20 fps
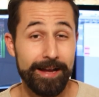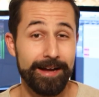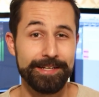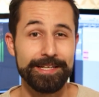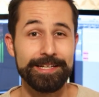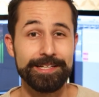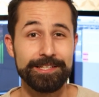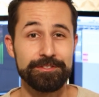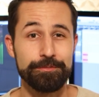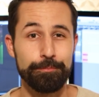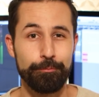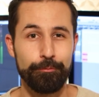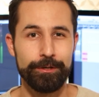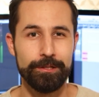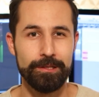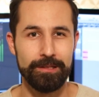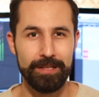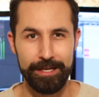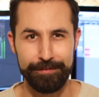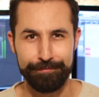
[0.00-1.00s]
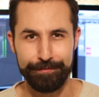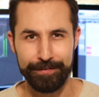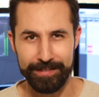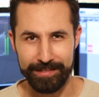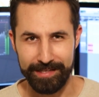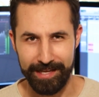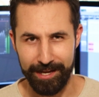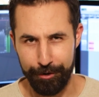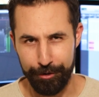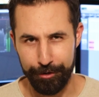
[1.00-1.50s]
I can get some real life
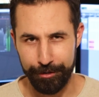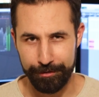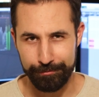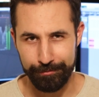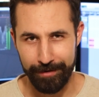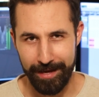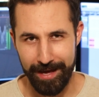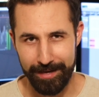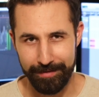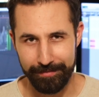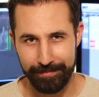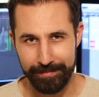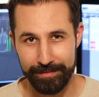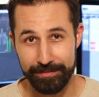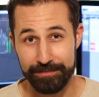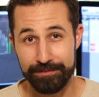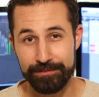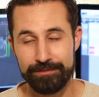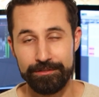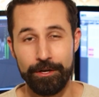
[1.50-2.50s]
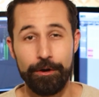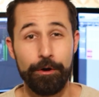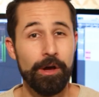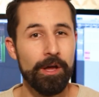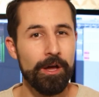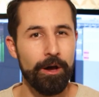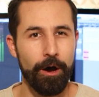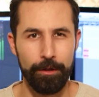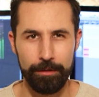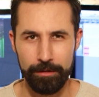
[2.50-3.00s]
and character out of this. So
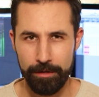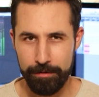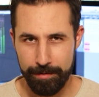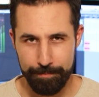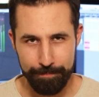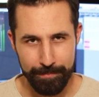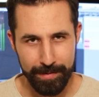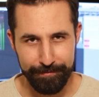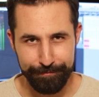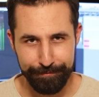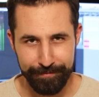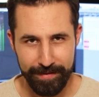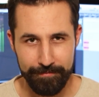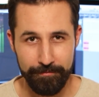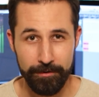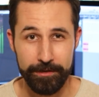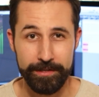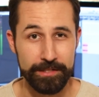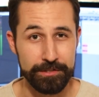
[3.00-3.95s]
I'll load up my favorite.